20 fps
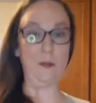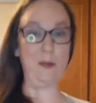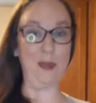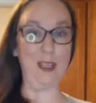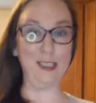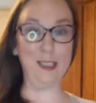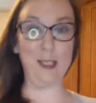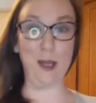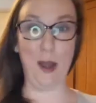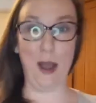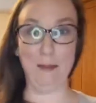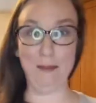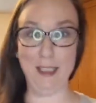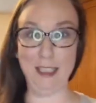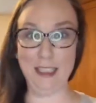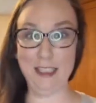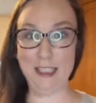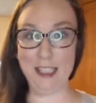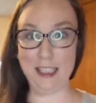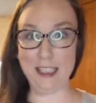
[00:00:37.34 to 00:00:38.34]
So I'm gonna
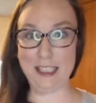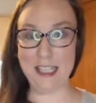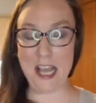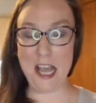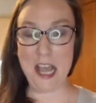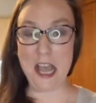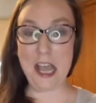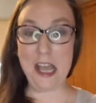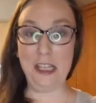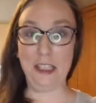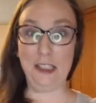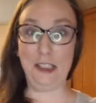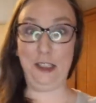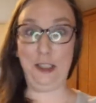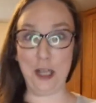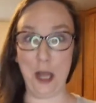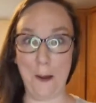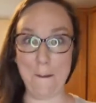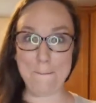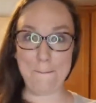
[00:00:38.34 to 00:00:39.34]
just
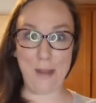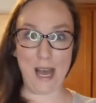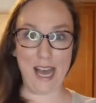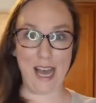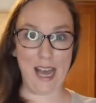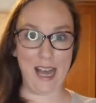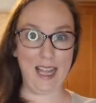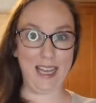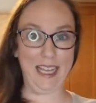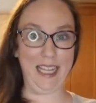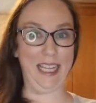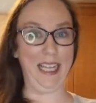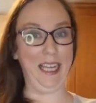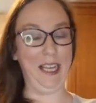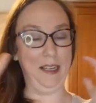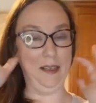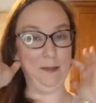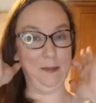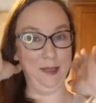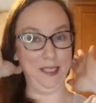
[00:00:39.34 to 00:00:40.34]
jump on
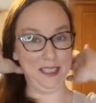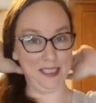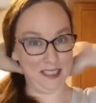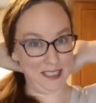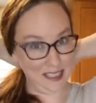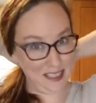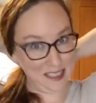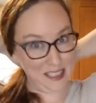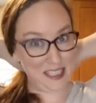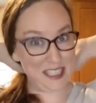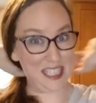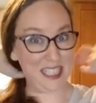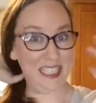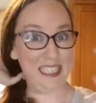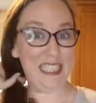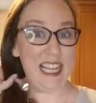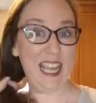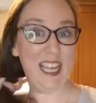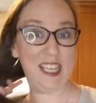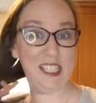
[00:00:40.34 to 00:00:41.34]
in because this is gonna
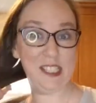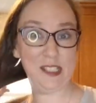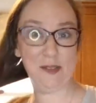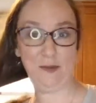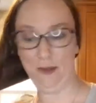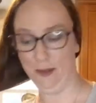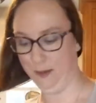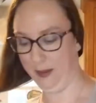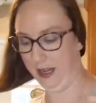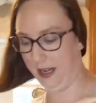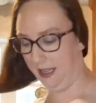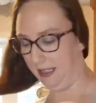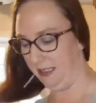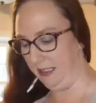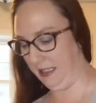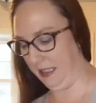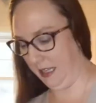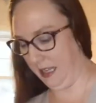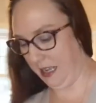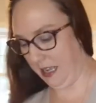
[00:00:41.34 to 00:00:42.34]
take us a few minutes.
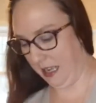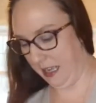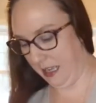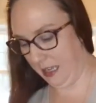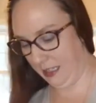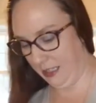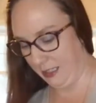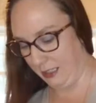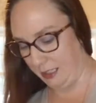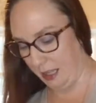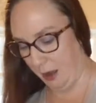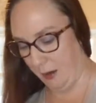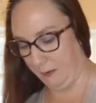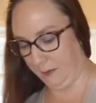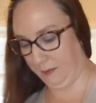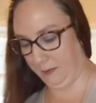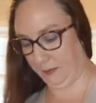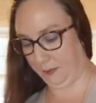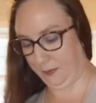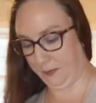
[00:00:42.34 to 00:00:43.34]
So
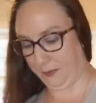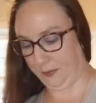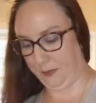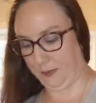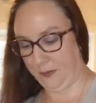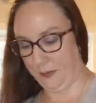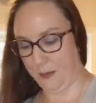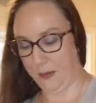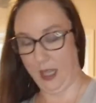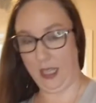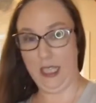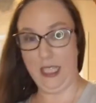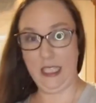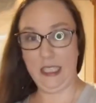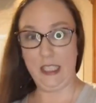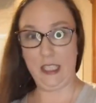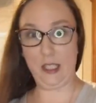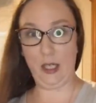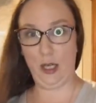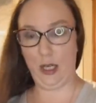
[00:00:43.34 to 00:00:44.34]
let's
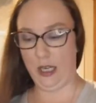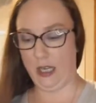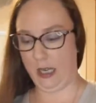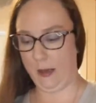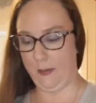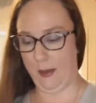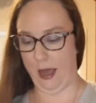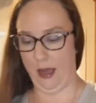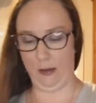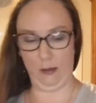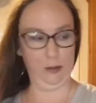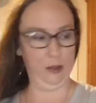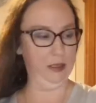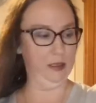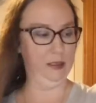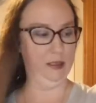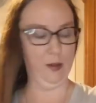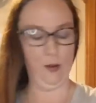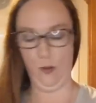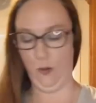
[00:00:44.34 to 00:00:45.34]
talk about
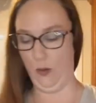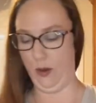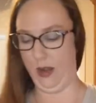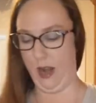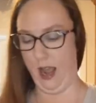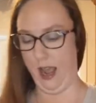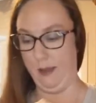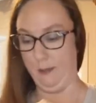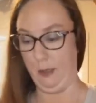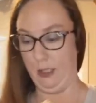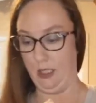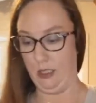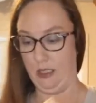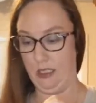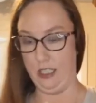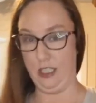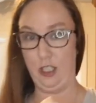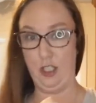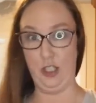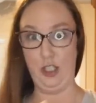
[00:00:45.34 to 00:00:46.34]
what I'm gonna
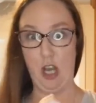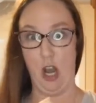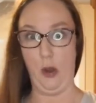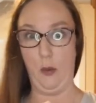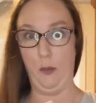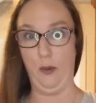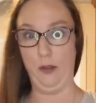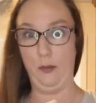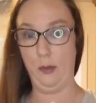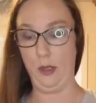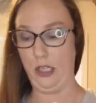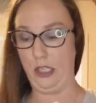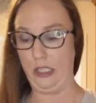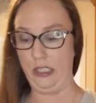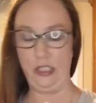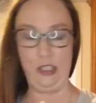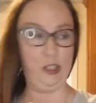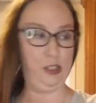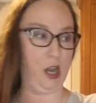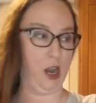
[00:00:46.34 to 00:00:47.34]
start with. We're gonna
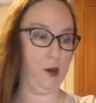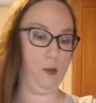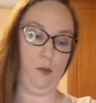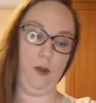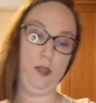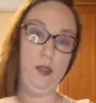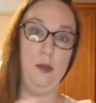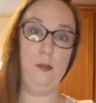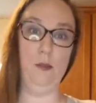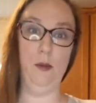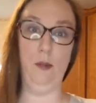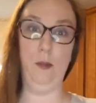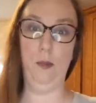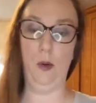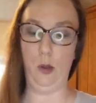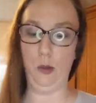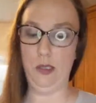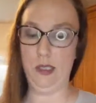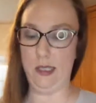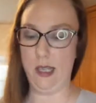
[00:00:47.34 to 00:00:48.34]
start with the
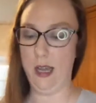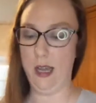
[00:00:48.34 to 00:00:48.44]
mimosa.